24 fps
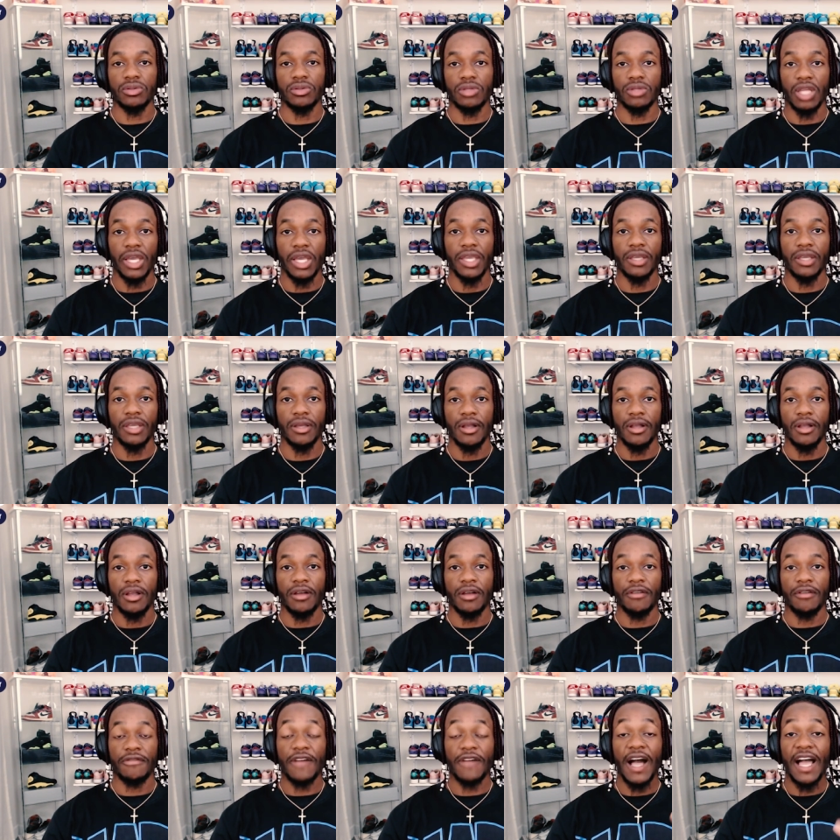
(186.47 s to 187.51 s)
Like
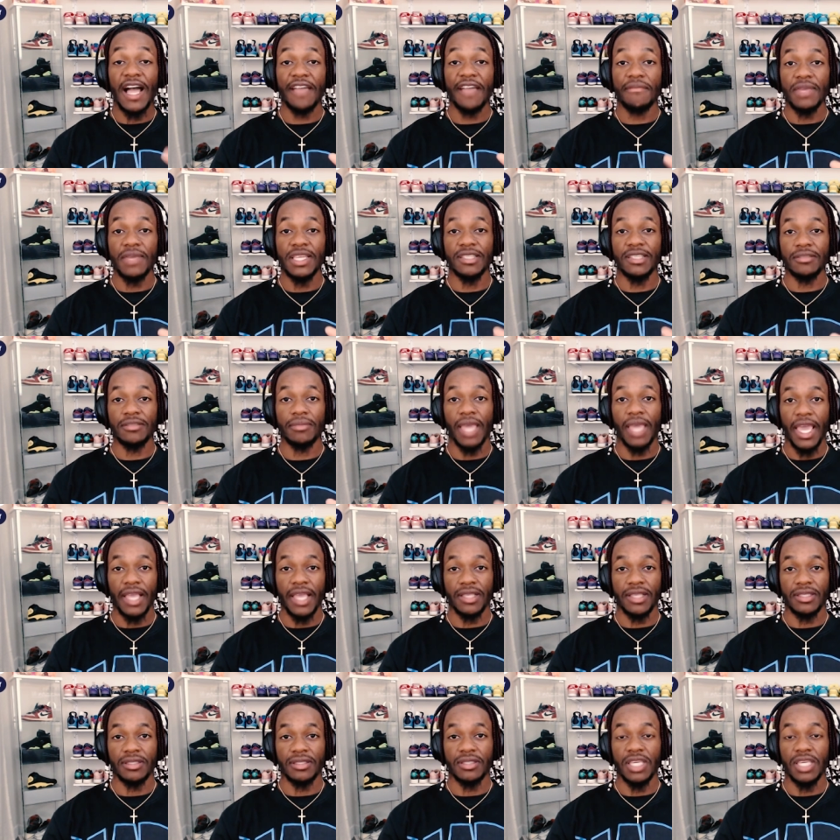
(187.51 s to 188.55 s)
5 minutes
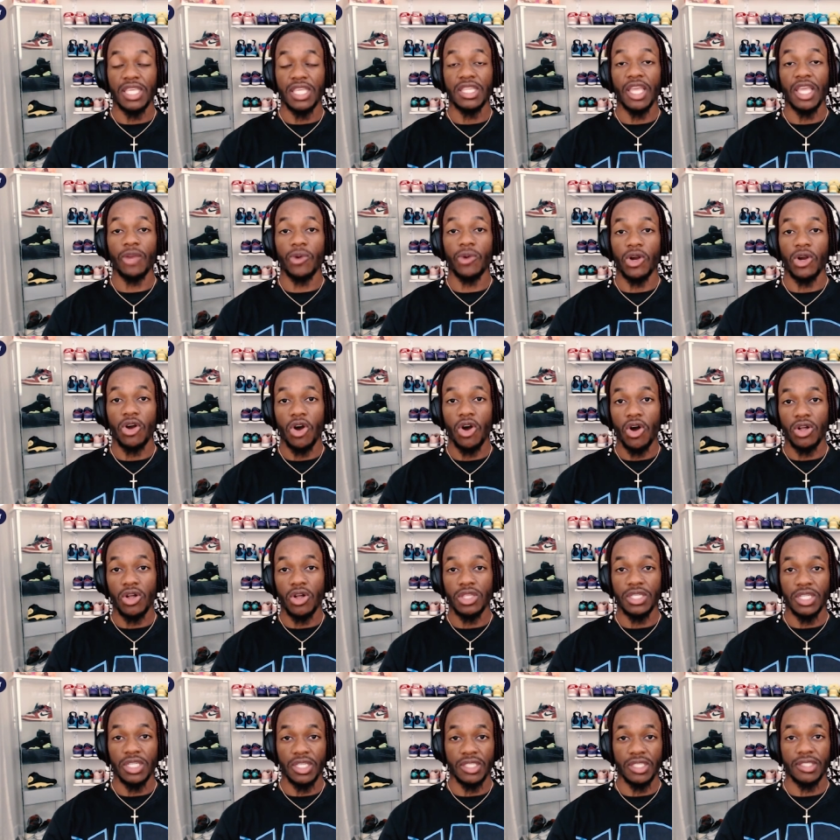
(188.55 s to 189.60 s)
max, and they were
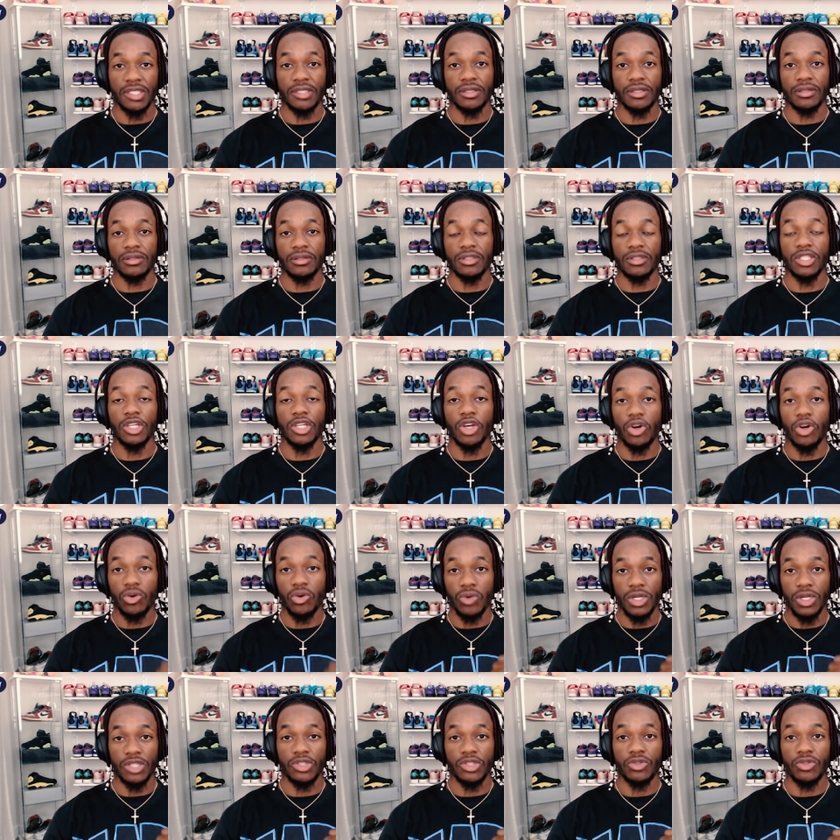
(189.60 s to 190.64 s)
calling us to go
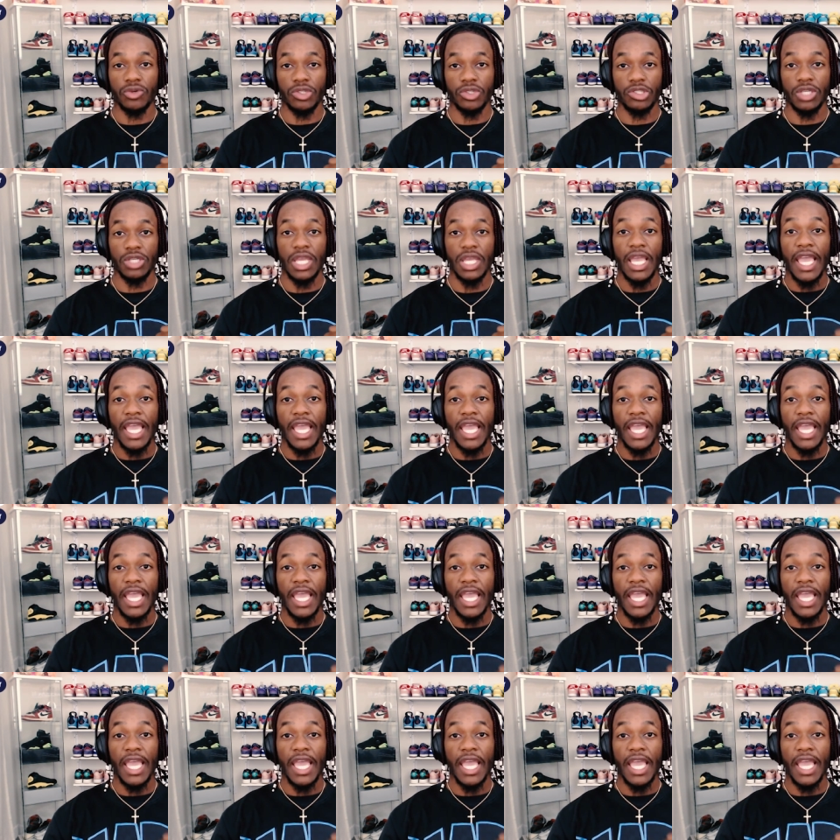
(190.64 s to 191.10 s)
run the 200.